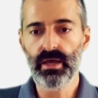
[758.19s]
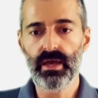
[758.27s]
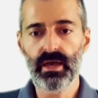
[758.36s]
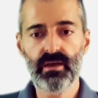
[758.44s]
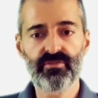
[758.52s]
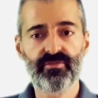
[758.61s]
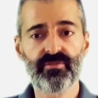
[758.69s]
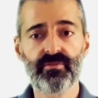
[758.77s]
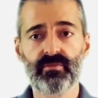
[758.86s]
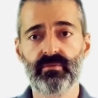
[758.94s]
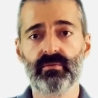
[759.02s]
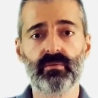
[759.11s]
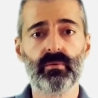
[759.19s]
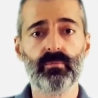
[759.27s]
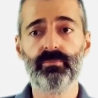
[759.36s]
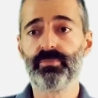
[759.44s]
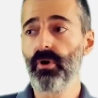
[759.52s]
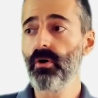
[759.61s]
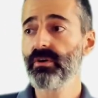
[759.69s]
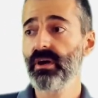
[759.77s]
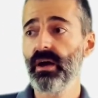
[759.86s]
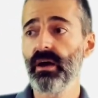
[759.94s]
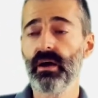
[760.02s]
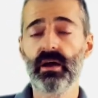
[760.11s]
If
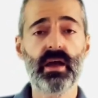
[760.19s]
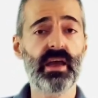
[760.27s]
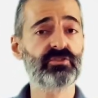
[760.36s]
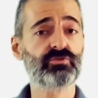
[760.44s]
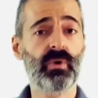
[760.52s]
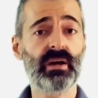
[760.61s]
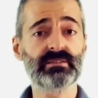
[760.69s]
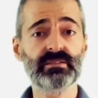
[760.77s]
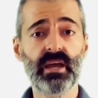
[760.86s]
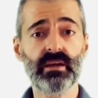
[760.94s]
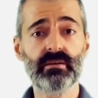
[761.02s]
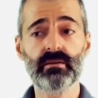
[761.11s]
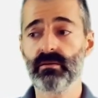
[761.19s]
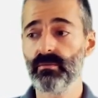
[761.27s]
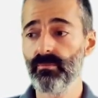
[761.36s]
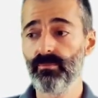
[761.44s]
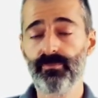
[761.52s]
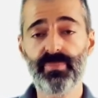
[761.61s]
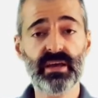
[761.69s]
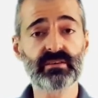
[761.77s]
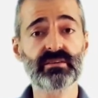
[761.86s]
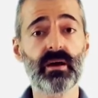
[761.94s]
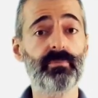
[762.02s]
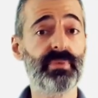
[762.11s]
broker XYZ picks
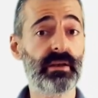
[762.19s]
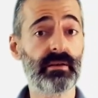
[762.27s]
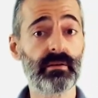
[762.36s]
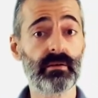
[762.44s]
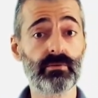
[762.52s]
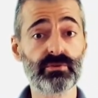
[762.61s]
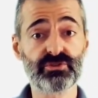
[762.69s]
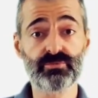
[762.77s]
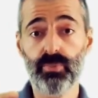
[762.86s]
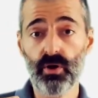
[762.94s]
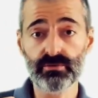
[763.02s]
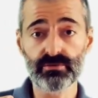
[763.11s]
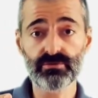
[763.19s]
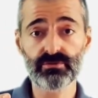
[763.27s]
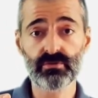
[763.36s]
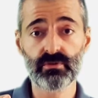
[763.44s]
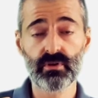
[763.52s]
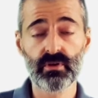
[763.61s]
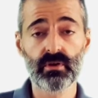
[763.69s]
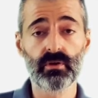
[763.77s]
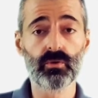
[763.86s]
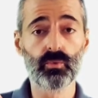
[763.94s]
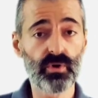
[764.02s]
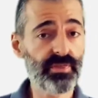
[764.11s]
up and responds
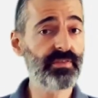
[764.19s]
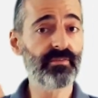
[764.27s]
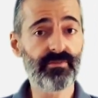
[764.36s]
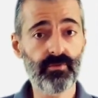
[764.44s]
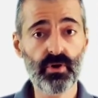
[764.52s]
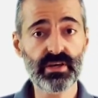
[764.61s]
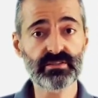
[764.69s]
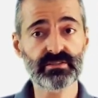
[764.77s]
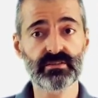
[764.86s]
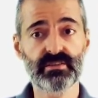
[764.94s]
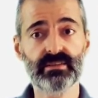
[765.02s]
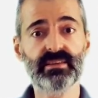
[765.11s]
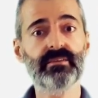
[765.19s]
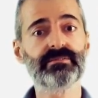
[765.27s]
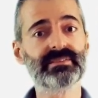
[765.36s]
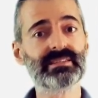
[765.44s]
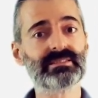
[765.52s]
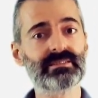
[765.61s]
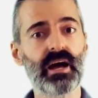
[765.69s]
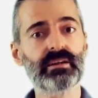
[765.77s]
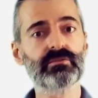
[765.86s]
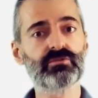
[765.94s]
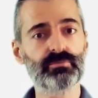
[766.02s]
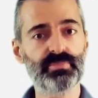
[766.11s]
with the voice that they've
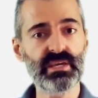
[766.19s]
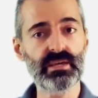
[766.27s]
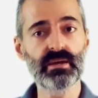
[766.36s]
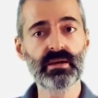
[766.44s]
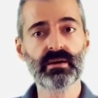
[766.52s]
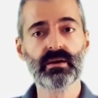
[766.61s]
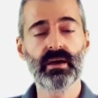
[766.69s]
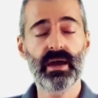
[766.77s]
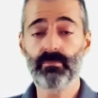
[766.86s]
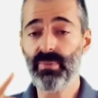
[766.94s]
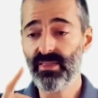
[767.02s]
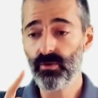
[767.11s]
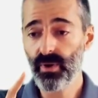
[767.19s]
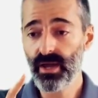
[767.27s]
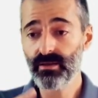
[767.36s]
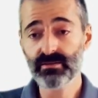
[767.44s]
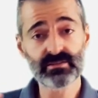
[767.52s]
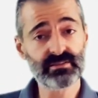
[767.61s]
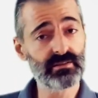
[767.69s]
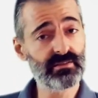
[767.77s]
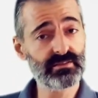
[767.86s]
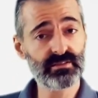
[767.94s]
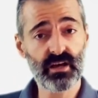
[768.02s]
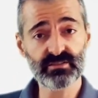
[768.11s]
decided to be, and by the way,
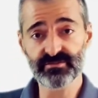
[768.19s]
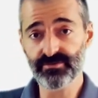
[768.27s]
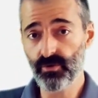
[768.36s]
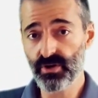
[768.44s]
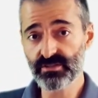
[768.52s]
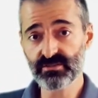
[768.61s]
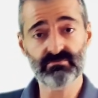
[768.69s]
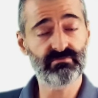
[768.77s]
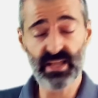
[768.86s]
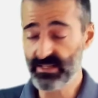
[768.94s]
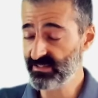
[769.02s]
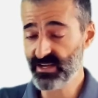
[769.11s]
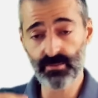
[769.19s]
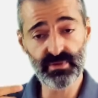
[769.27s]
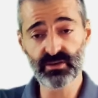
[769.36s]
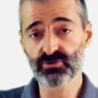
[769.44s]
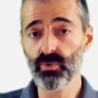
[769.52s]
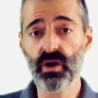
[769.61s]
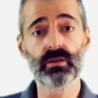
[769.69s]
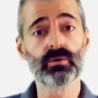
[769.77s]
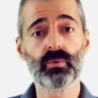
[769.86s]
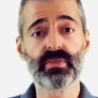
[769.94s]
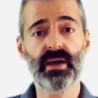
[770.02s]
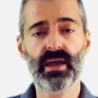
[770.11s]
synthesized voice, that's coming as well
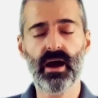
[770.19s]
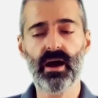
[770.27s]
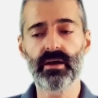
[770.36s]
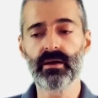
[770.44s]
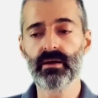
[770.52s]
with AI.